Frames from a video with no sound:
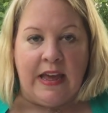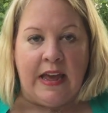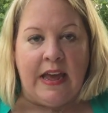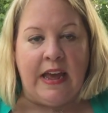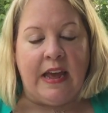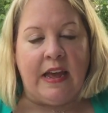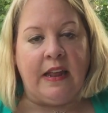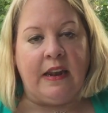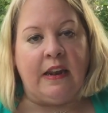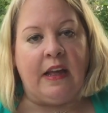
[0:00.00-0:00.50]

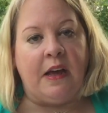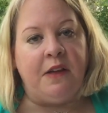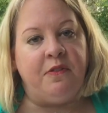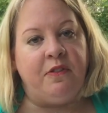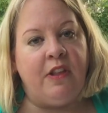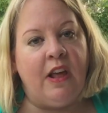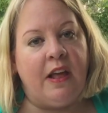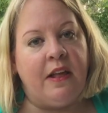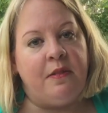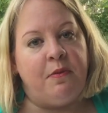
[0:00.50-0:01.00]
And I
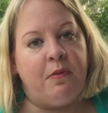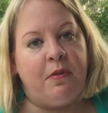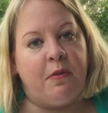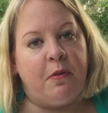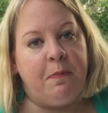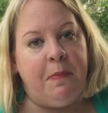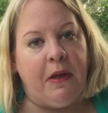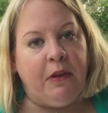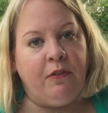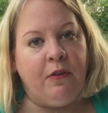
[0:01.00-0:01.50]

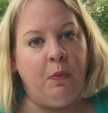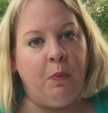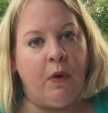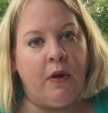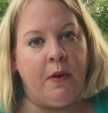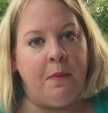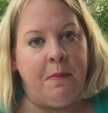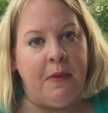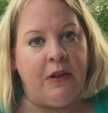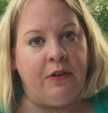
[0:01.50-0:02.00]
especially
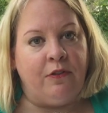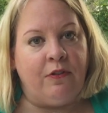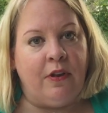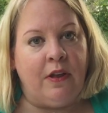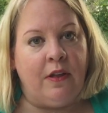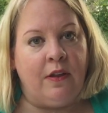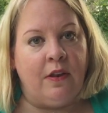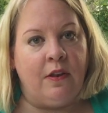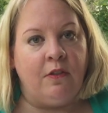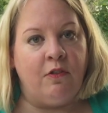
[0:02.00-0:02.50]
want to
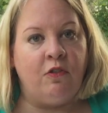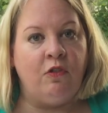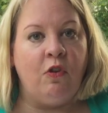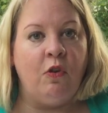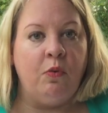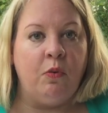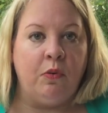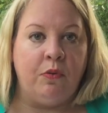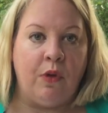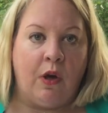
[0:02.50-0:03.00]
mention
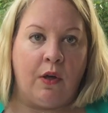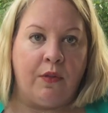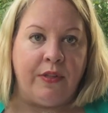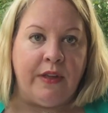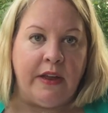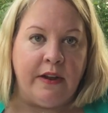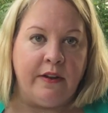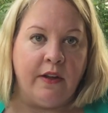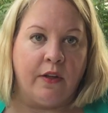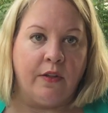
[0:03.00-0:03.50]
to all
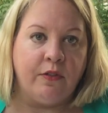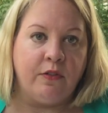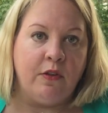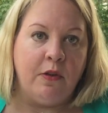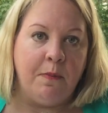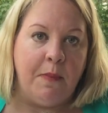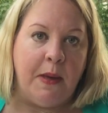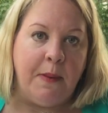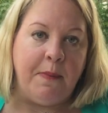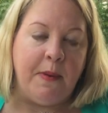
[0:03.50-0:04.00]
the adults
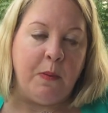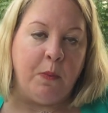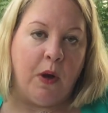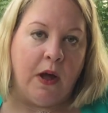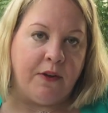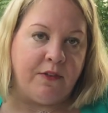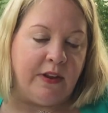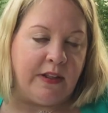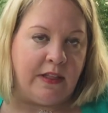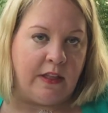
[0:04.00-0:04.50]
who may be
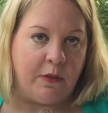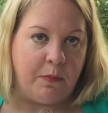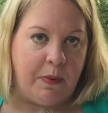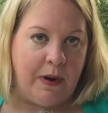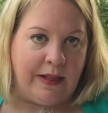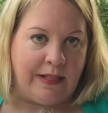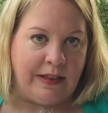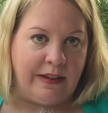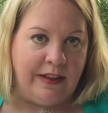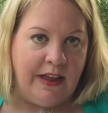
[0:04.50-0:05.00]
watching this
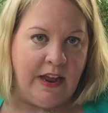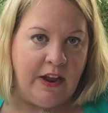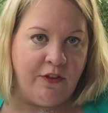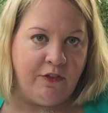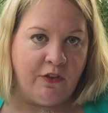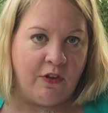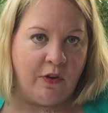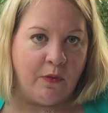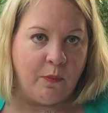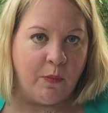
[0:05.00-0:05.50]

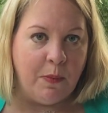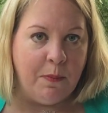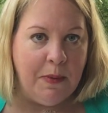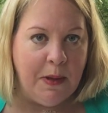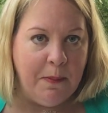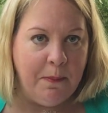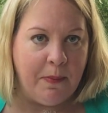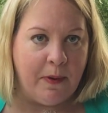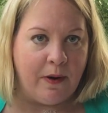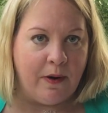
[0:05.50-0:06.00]
presentation,
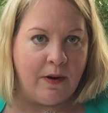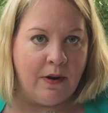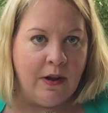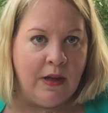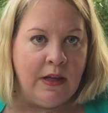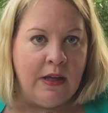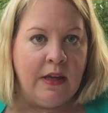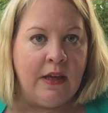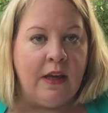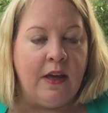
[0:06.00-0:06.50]
remember,
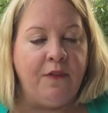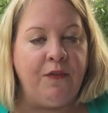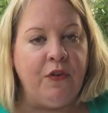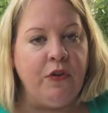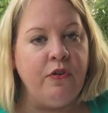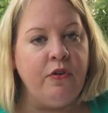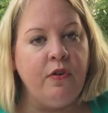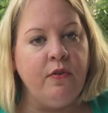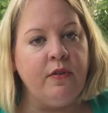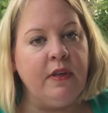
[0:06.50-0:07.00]
if you're
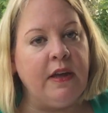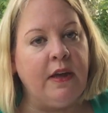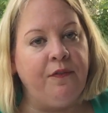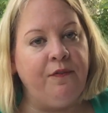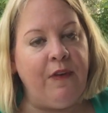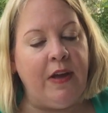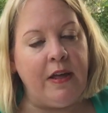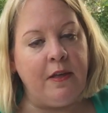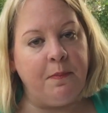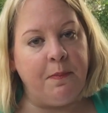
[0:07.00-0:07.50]
using a
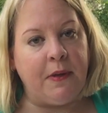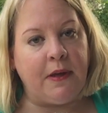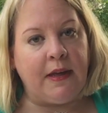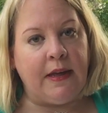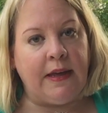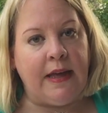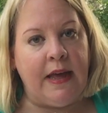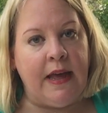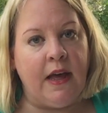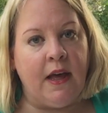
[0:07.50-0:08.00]
Facebook
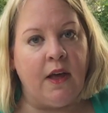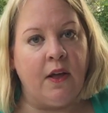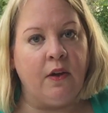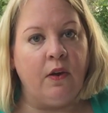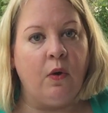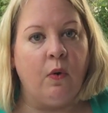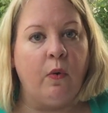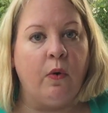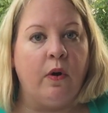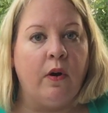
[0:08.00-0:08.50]
account
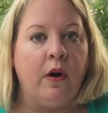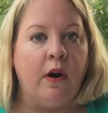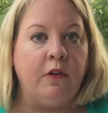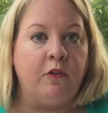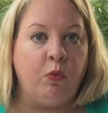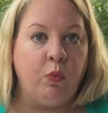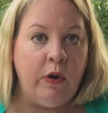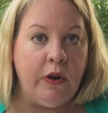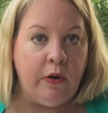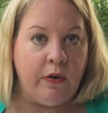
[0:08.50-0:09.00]
or a
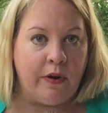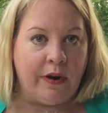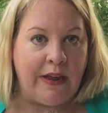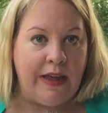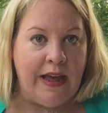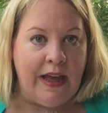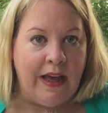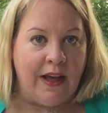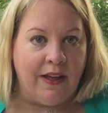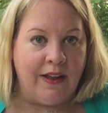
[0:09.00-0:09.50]
Twitter
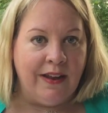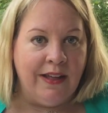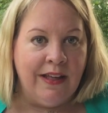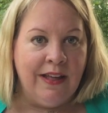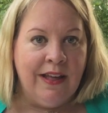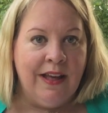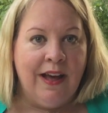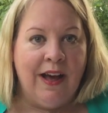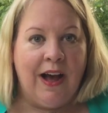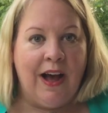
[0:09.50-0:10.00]
account,
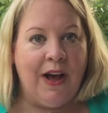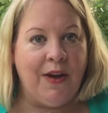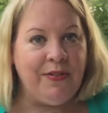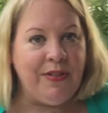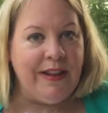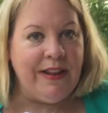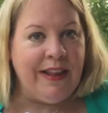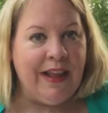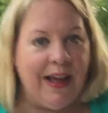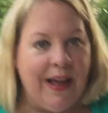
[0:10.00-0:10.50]

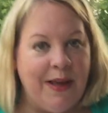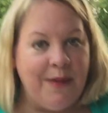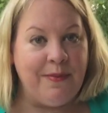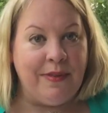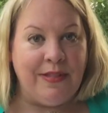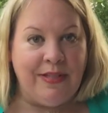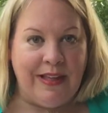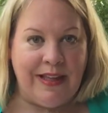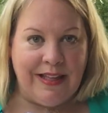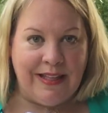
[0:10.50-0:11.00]
oftentimes
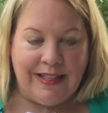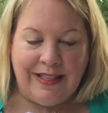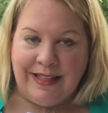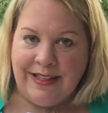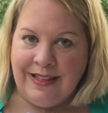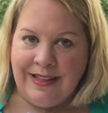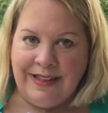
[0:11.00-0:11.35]
in these